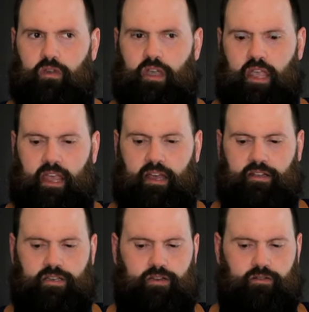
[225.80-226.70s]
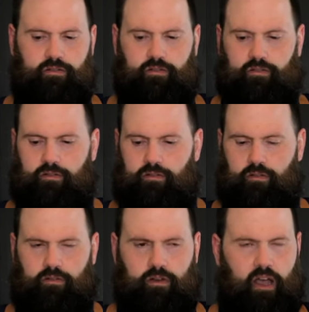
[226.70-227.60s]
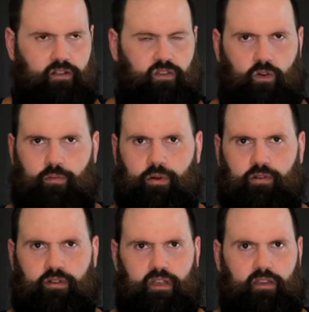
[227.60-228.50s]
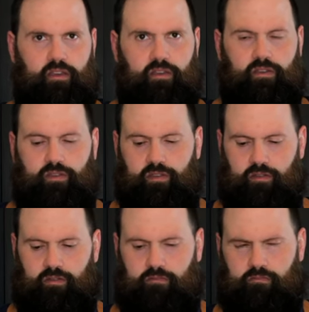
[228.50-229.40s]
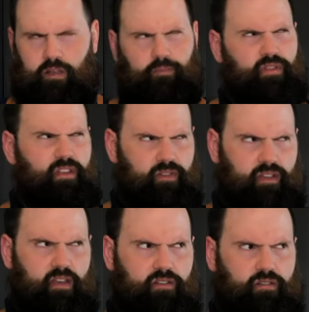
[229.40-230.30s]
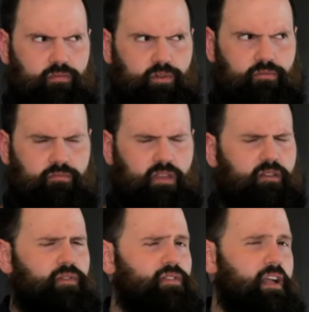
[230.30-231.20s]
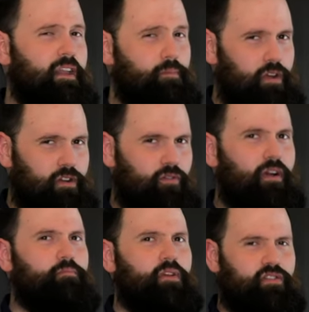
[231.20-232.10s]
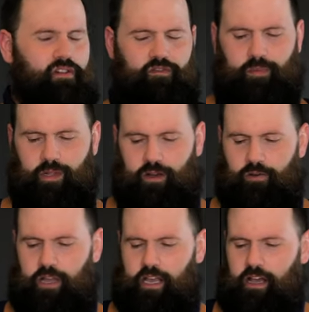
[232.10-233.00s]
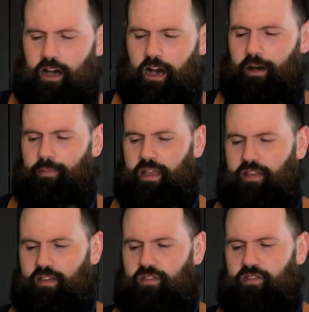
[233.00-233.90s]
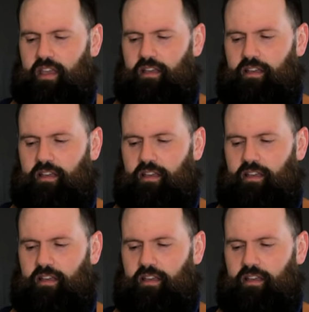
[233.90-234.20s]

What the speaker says: And October is, I believe it's October. It's not, I'm gonna correct myself below, is